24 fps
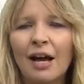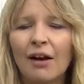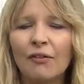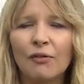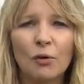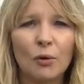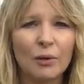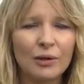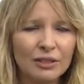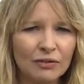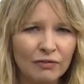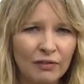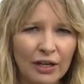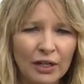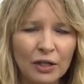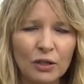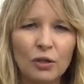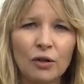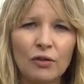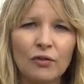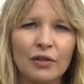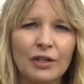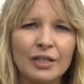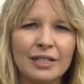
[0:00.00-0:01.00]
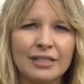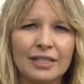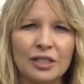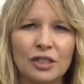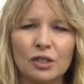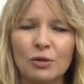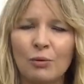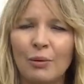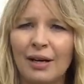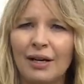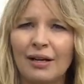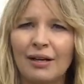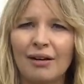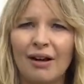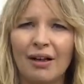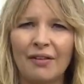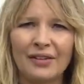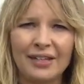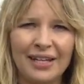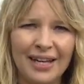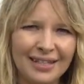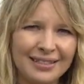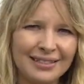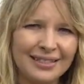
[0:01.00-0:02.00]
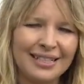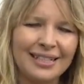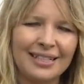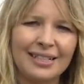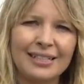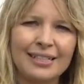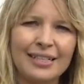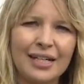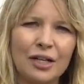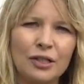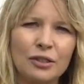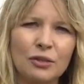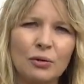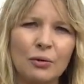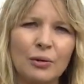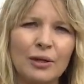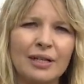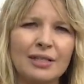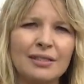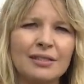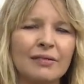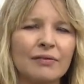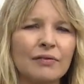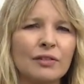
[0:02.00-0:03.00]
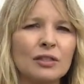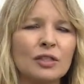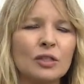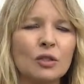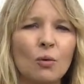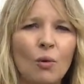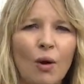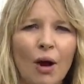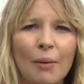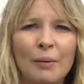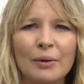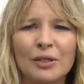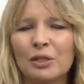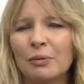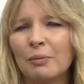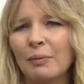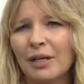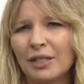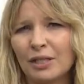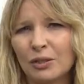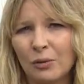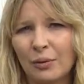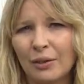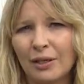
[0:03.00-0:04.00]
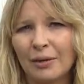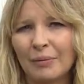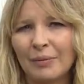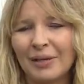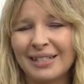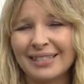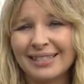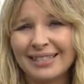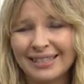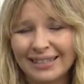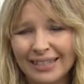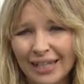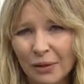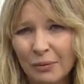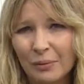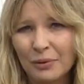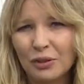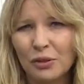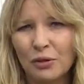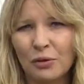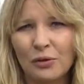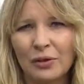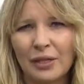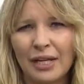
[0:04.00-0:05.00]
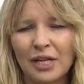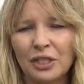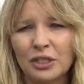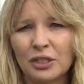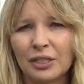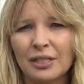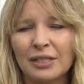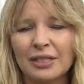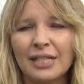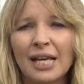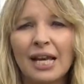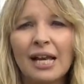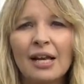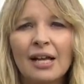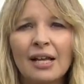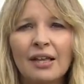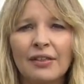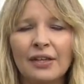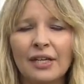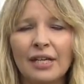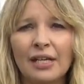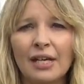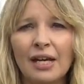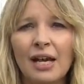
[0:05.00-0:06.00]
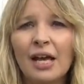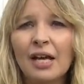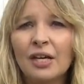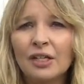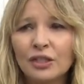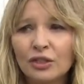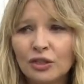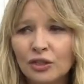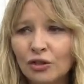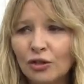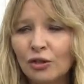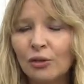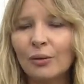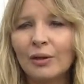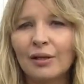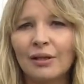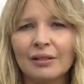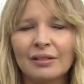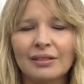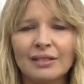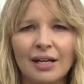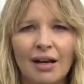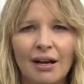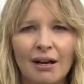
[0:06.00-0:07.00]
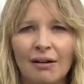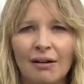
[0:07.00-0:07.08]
Of course, Vancouver is situated on the unceded territories of the Squamish, Musqueam, and Tsleil-Waututh nations, the stewards